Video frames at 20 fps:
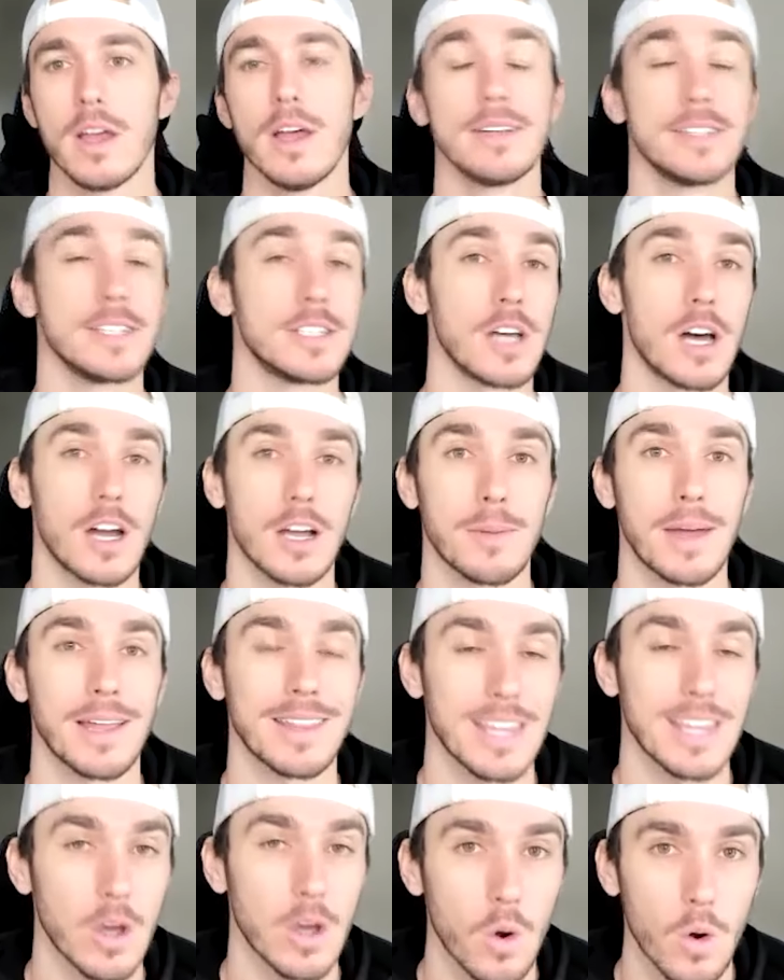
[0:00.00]
to talk about
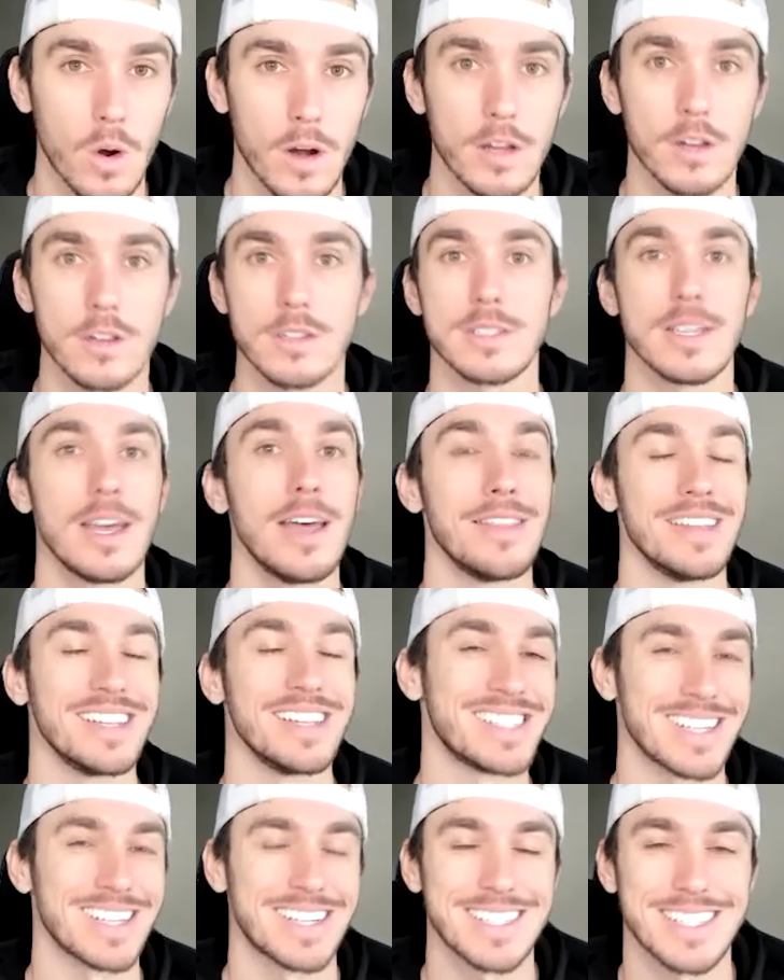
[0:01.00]
the Orioles, the
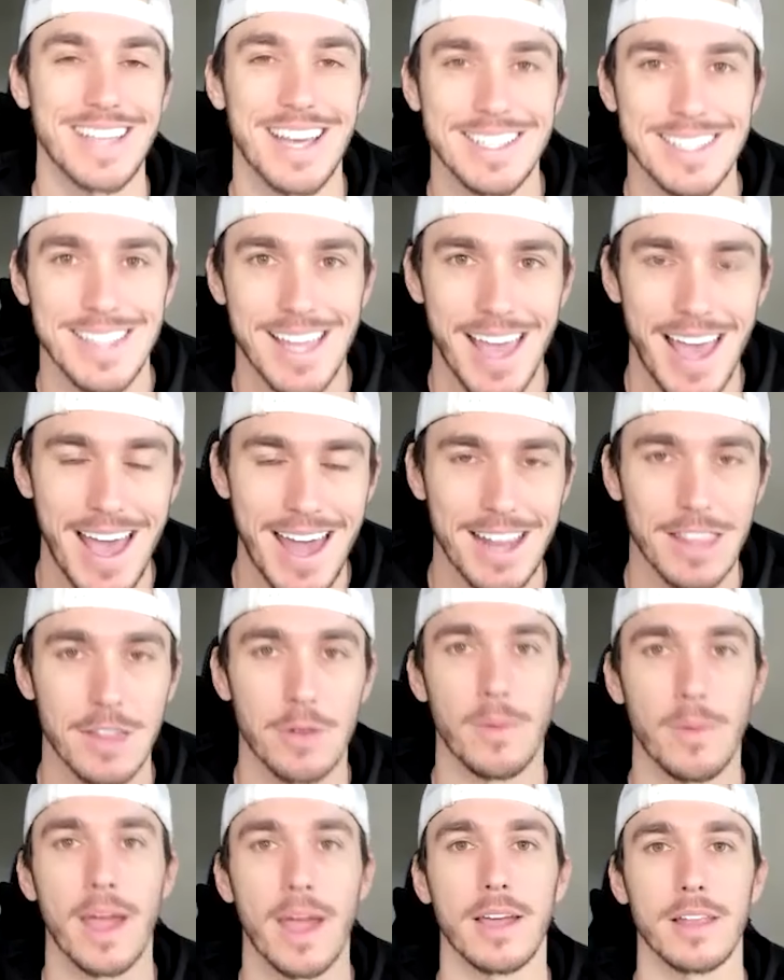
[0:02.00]
success they had in the
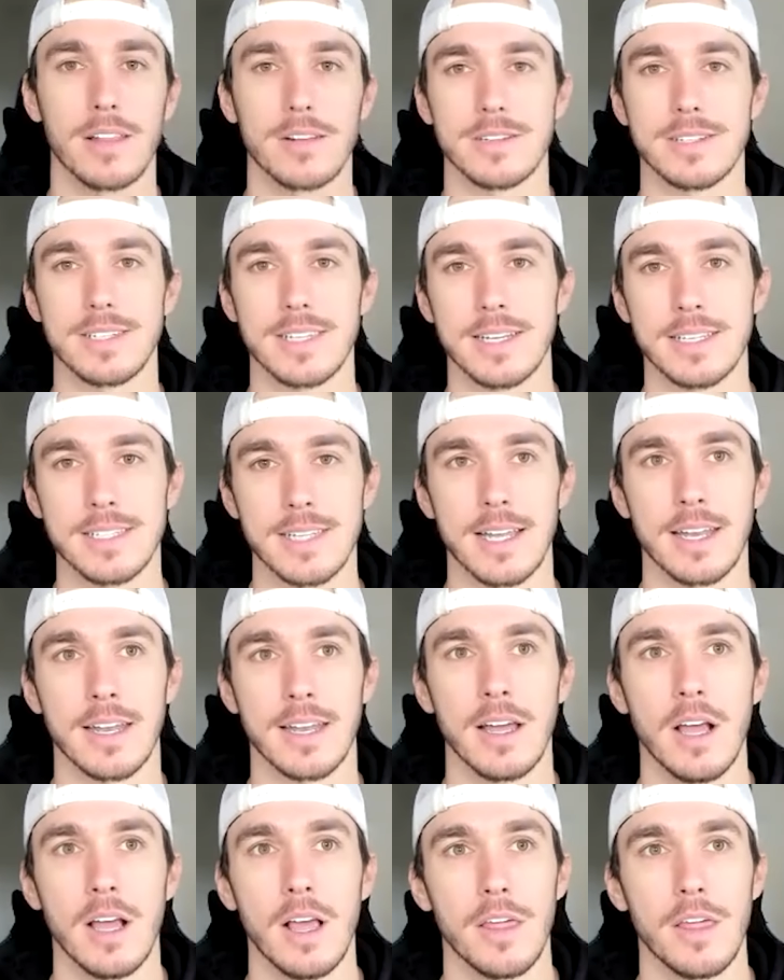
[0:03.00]
regular season,